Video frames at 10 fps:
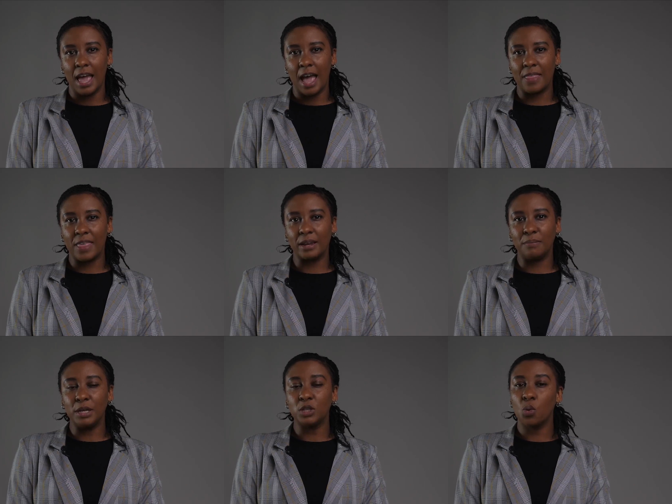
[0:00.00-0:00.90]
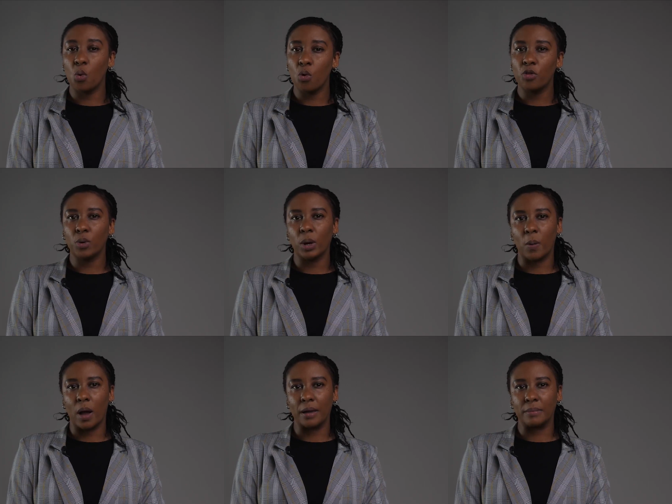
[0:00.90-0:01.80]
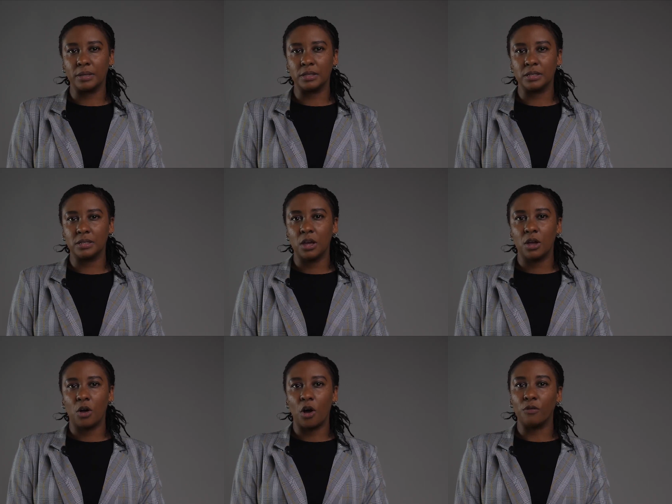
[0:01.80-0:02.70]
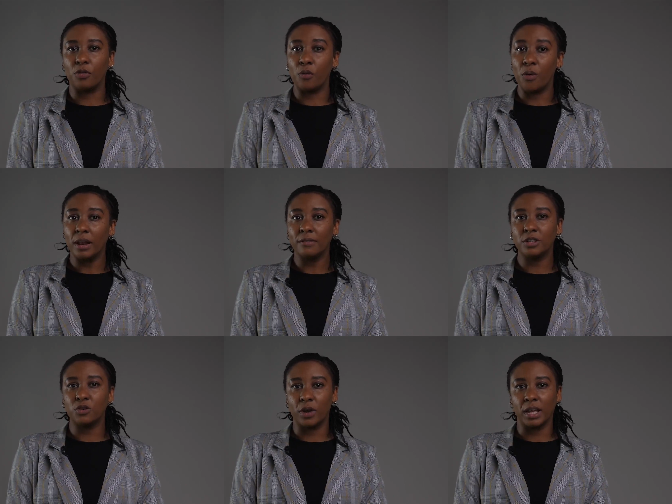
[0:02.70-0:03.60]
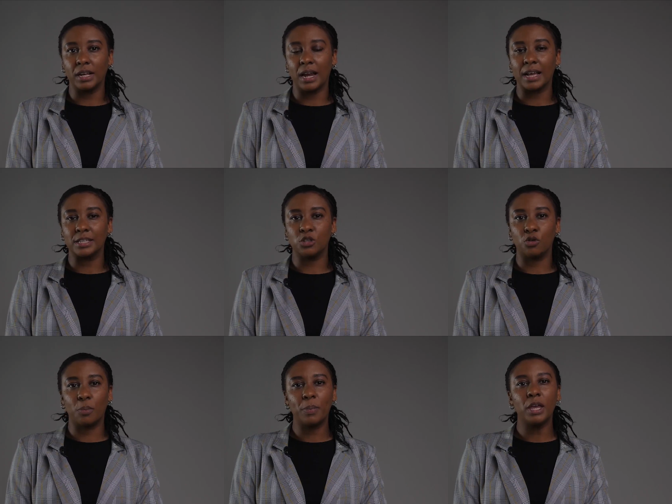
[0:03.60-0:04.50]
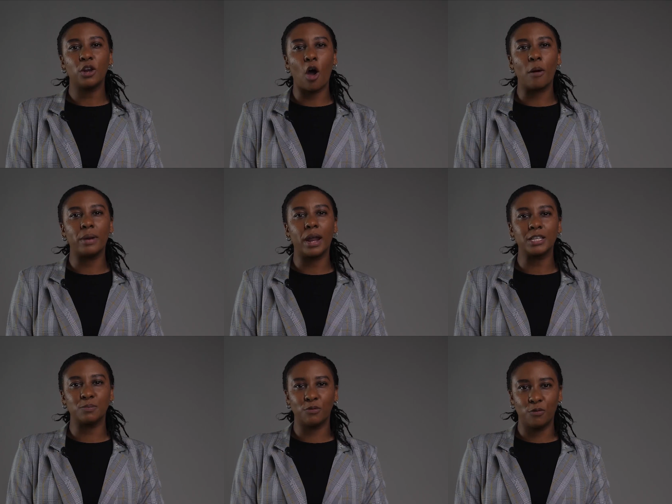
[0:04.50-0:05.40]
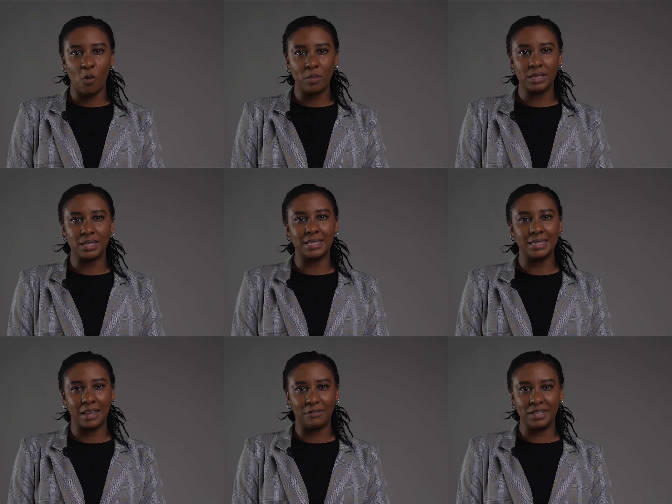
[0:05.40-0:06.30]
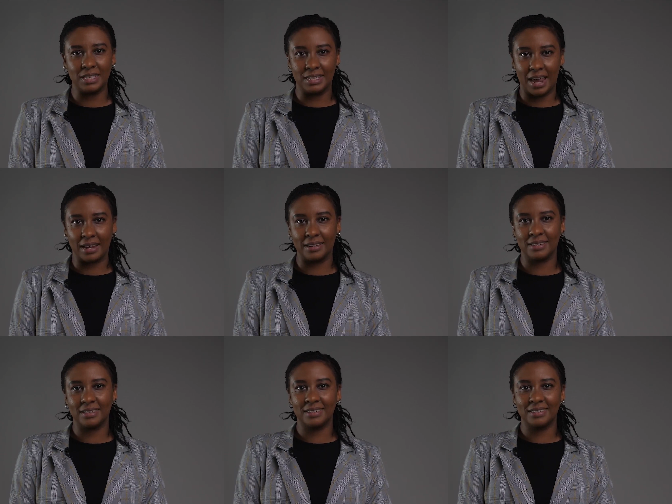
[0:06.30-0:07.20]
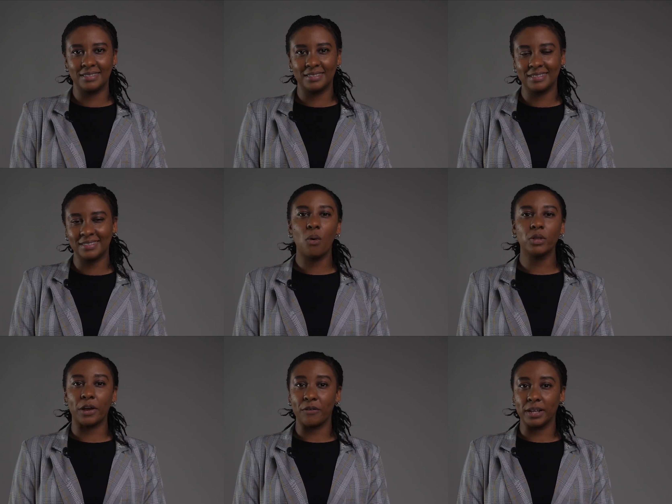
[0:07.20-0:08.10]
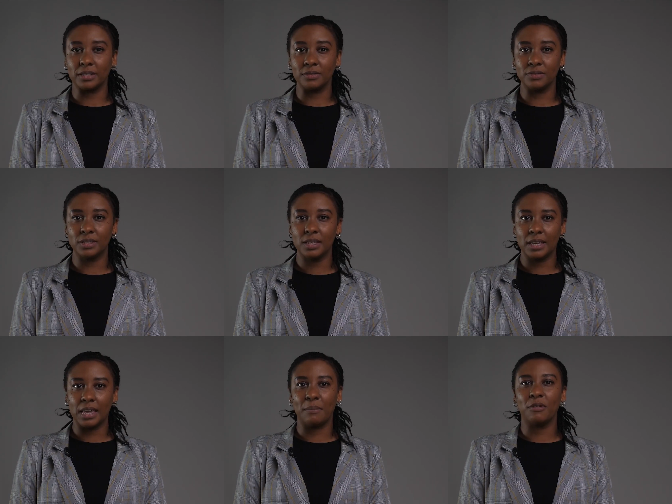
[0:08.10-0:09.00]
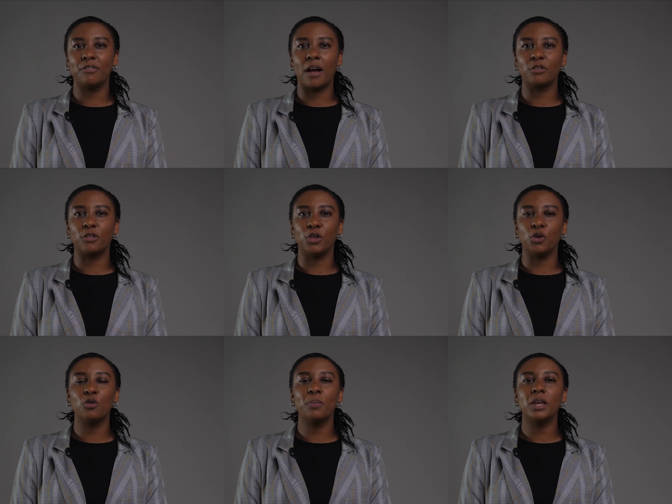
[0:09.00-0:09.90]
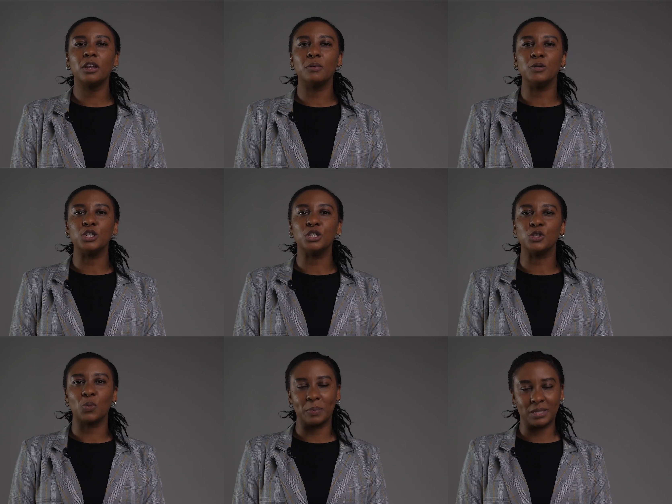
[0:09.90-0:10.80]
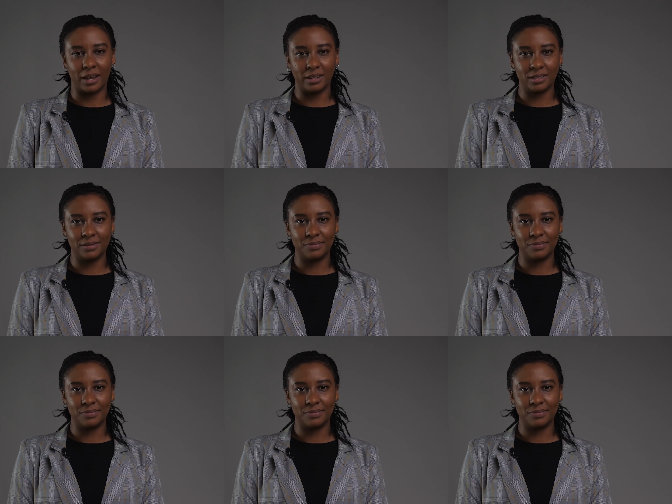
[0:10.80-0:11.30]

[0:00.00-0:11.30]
and that it meets all the requirements of the relevant recognized European Harmonized Performance and Safety Standard. All directives can be found on the European Commission's website.